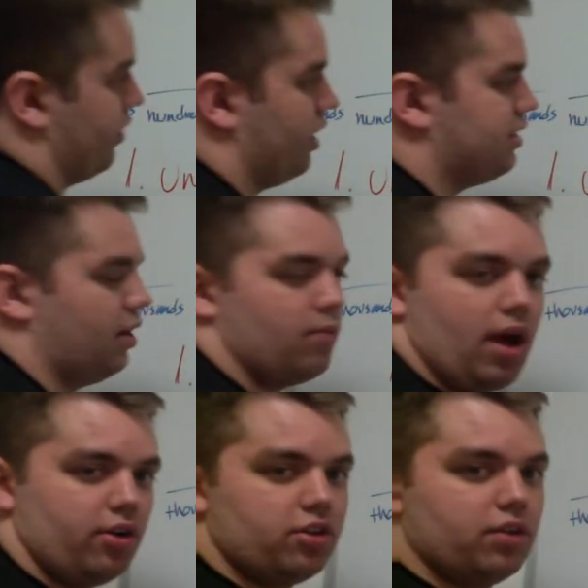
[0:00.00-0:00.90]
if they said
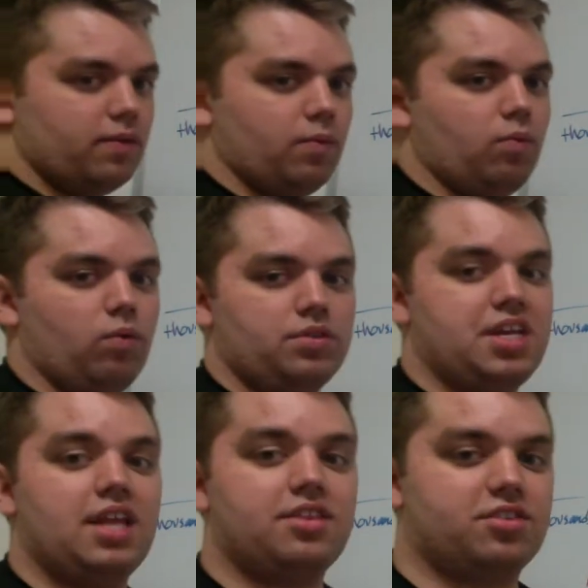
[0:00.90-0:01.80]
round to the
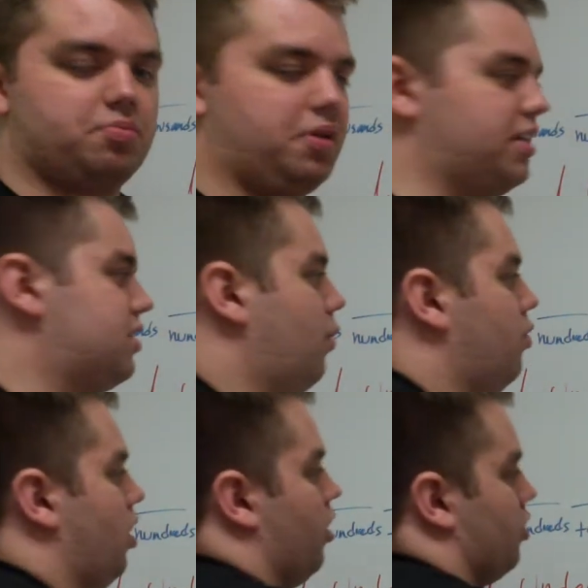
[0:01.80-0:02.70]
tenths place, I would
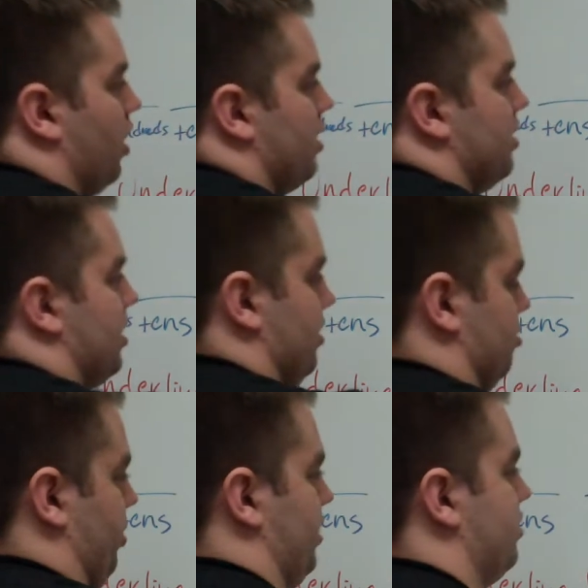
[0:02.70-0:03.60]
underline the tenths
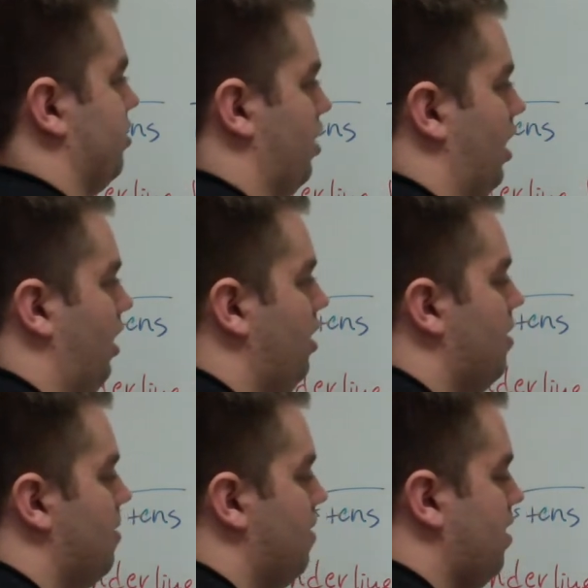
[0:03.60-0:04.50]
place, okay?
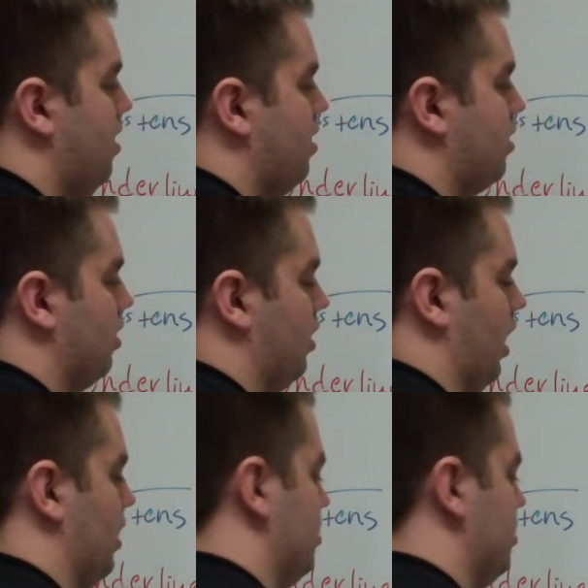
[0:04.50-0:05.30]
Okay,